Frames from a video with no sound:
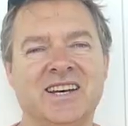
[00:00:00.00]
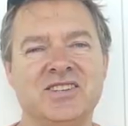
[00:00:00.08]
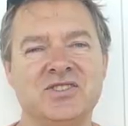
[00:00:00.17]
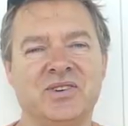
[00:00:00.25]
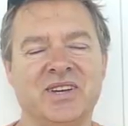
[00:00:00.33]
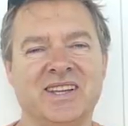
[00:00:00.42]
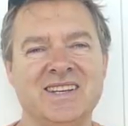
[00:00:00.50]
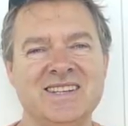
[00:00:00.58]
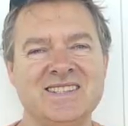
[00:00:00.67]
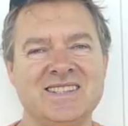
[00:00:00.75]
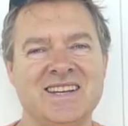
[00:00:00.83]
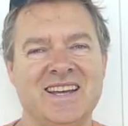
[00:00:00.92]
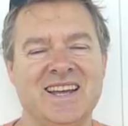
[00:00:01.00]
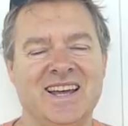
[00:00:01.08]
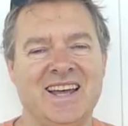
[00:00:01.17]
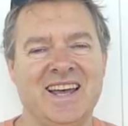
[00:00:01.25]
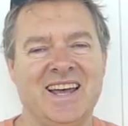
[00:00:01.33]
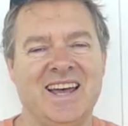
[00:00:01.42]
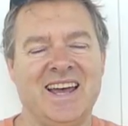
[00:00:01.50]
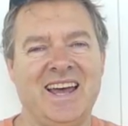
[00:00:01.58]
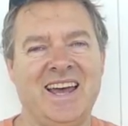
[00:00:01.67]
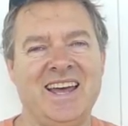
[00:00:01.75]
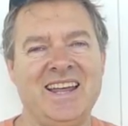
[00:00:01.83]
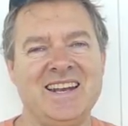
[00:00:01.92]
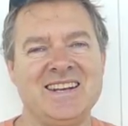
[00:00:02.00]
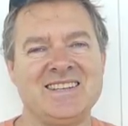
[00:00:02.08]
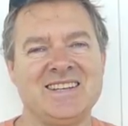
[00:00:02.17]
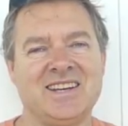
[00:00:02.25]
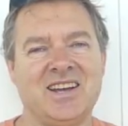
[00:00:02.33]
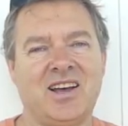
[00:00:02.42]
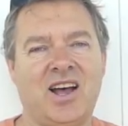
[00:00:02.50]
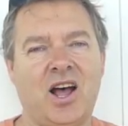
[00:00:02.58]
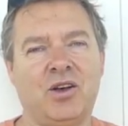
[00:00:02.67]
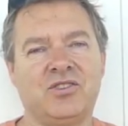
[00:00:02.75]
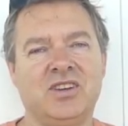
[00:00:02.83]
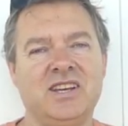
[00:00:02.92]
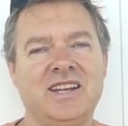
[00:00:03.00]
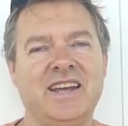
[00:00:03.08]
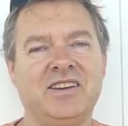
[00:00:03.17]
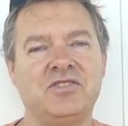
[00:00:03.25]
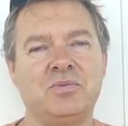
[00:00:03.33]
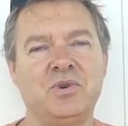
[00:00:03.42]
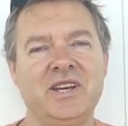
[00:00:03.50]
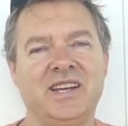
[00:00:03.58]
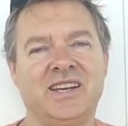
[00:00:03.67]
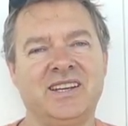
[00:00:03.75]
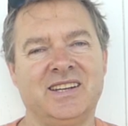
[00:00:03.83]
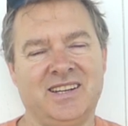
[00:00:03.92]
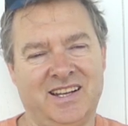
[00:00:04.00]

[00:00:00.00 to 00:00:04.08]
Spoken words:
doing this. And I'll see you next week.